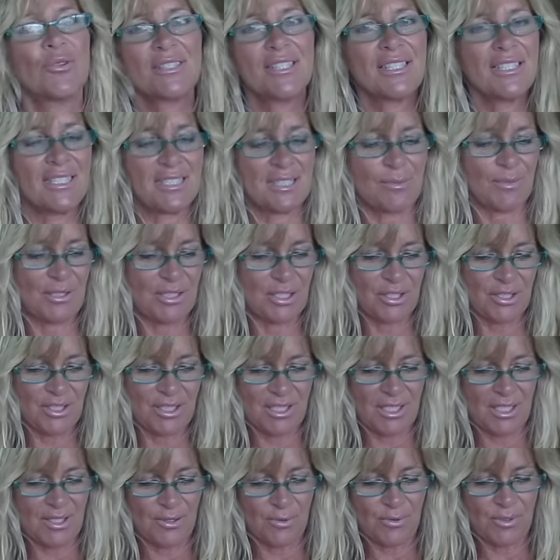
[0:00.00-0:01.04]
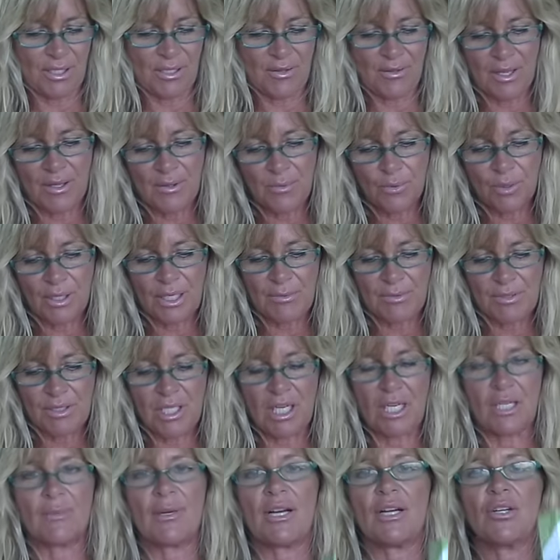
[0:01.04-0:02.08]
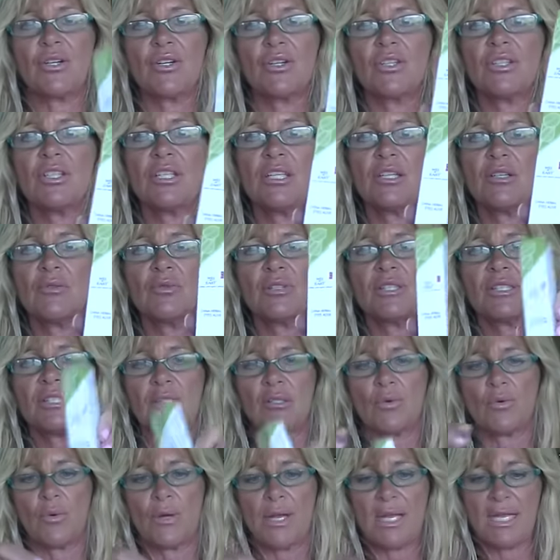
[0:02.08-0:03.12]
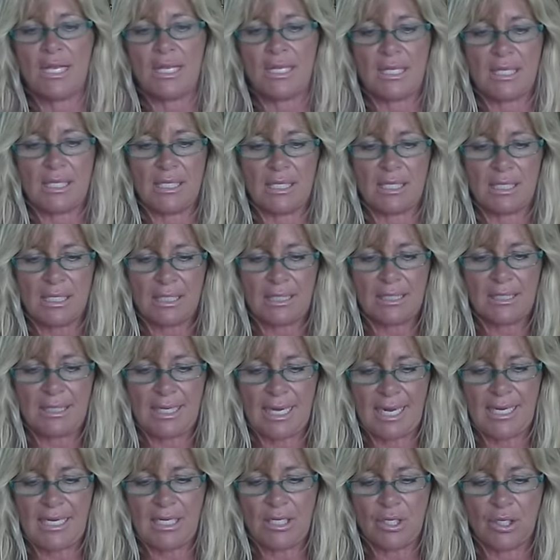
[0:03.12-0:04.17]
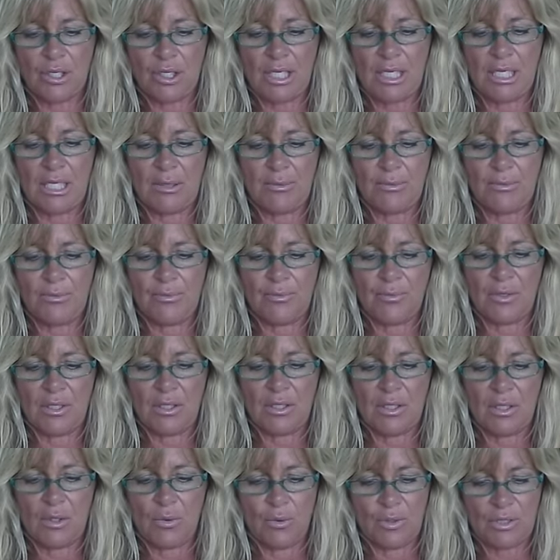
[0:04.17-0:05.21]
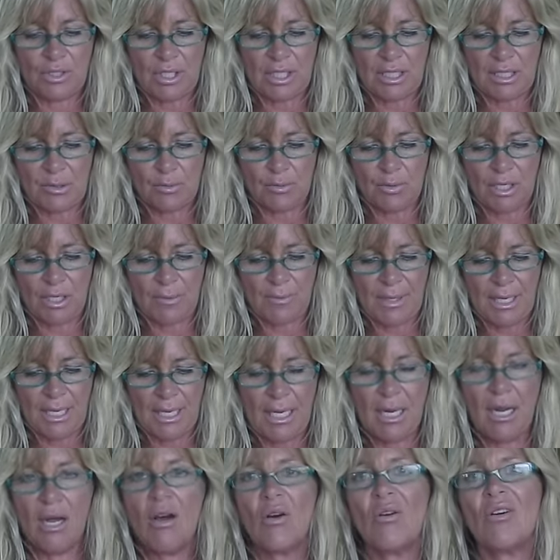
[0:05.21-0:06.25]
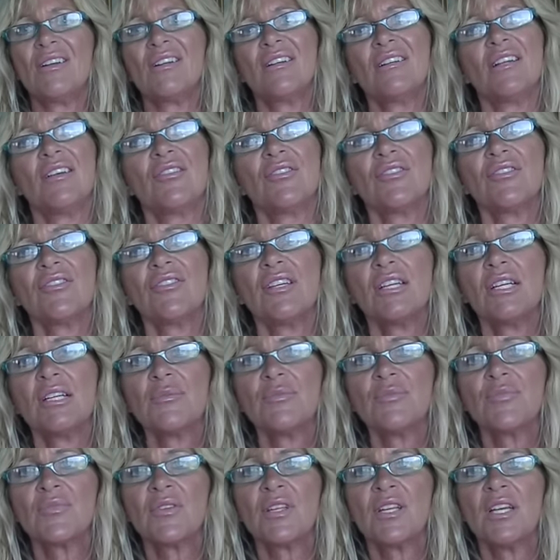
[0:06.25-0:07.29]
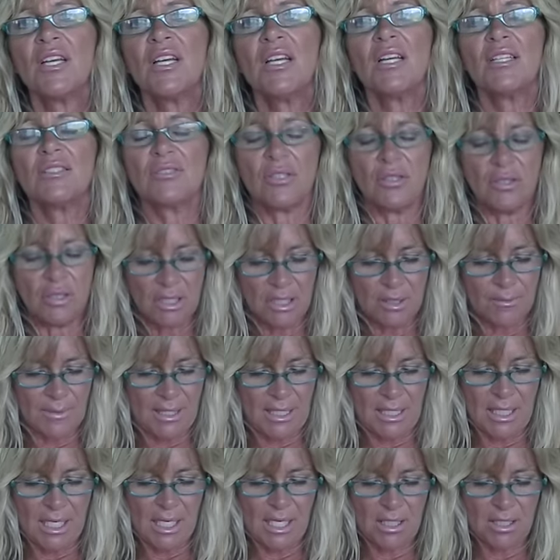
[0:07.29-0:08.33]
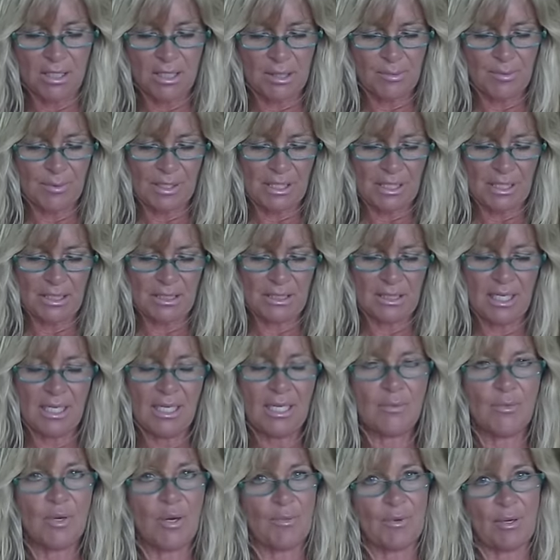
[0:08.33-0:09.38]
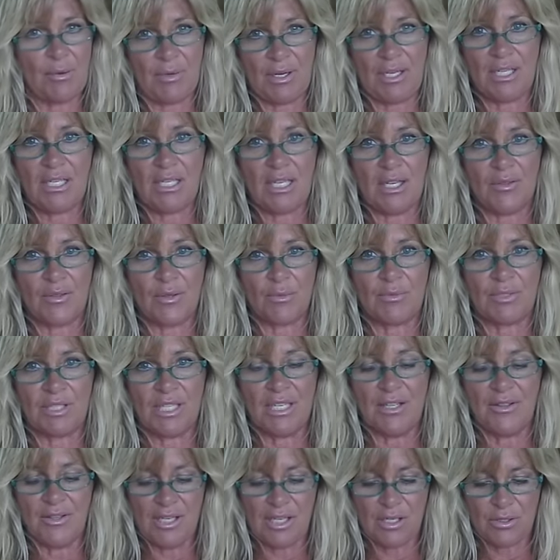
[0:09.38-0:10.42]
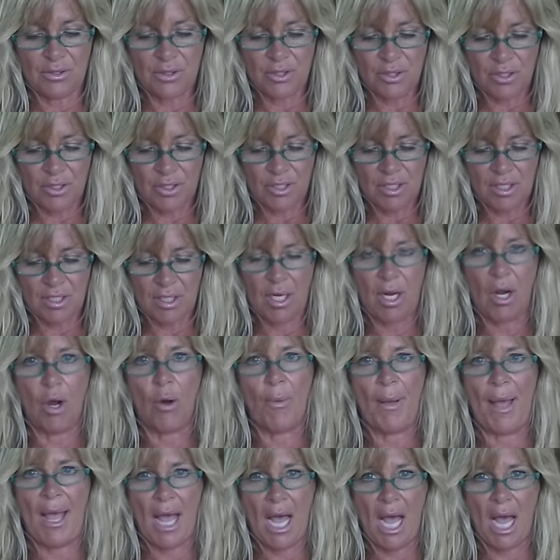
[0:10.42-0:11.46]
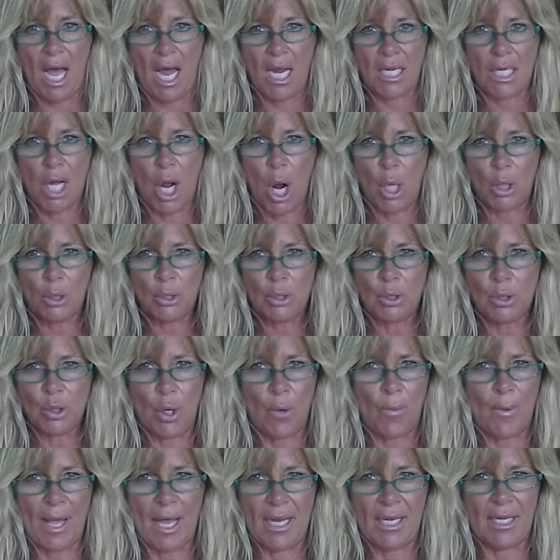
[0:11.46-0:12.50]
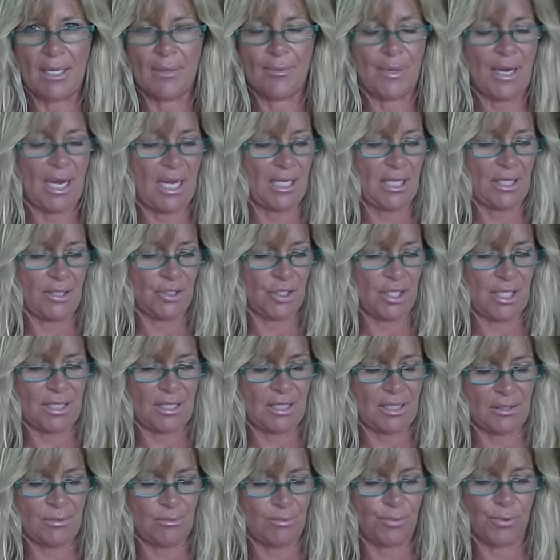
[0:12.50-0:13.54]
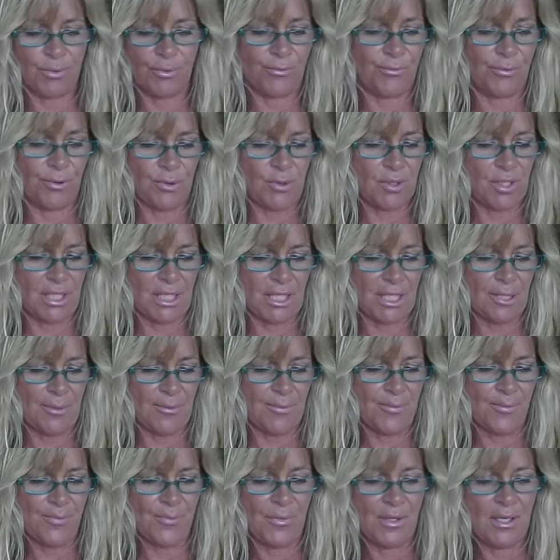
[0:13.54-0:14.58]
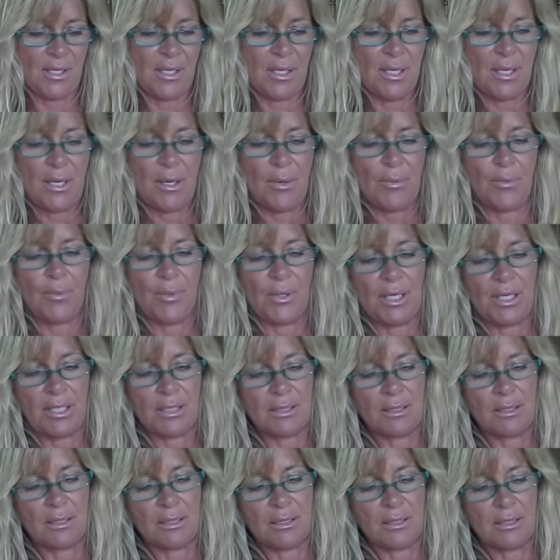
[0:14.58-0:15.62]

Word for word: Wasn't as much as the other one. And then what I was talking about earlier was the Wei East Eye Cream, which I swear by. Oh, and another thing, don't look at my nails because I am on my way to get them done. They are just so bad. So bad. I apologize profusely. But